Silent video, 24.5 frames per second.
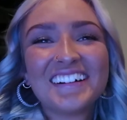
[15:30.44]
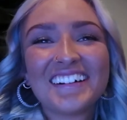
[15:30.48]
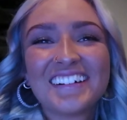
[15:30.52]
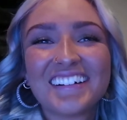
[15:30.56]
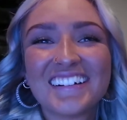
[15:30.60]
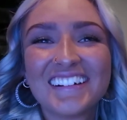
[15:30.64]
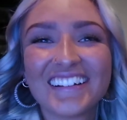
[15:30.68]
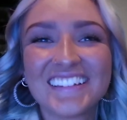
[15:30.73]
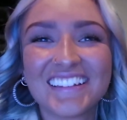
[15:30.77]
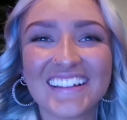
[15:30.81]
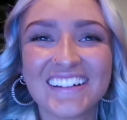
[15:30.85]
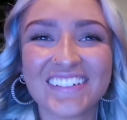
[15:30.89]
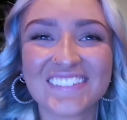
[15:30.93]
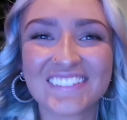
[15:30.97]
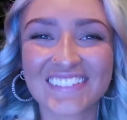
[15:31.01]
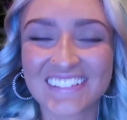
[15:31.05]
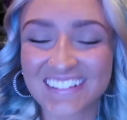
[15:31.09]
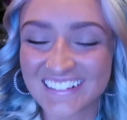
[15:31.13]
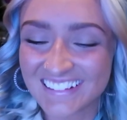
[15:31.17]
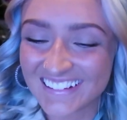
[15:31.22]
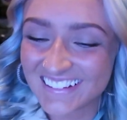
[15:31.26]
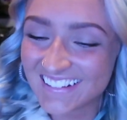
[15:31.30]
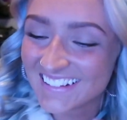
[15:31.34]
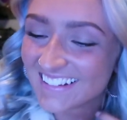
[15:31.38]
I love
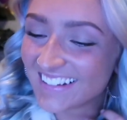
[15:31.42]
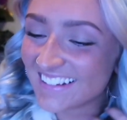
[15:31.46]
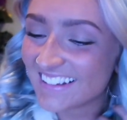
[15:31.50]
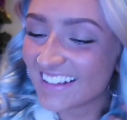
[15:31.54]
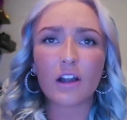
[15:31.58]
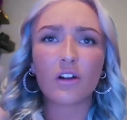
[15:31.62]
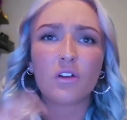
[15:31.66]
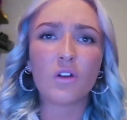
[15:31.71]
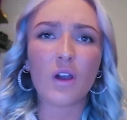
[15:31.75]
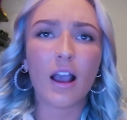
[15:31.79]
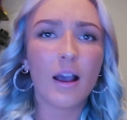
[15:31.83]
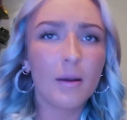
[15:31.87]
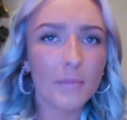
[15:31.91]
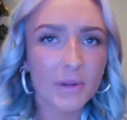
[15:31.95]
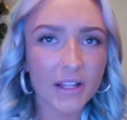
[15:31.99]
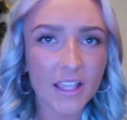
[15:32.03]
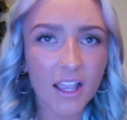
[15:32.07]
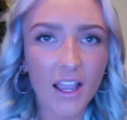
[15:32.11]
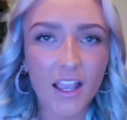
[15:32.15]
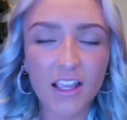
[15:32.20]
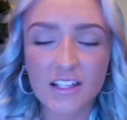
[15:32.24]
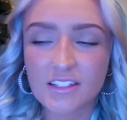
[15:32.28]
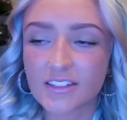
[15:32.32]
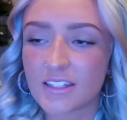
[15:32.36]
her. I don't know how many
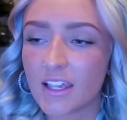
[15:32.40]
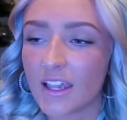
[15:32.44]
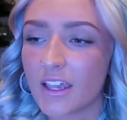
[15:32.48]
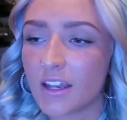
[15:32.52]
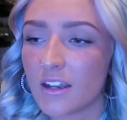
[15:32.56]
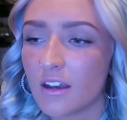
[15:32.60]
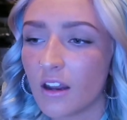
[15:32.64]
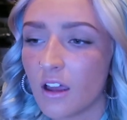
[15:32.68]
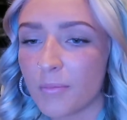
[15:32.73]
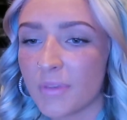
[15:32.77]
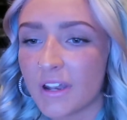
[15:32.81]
I said.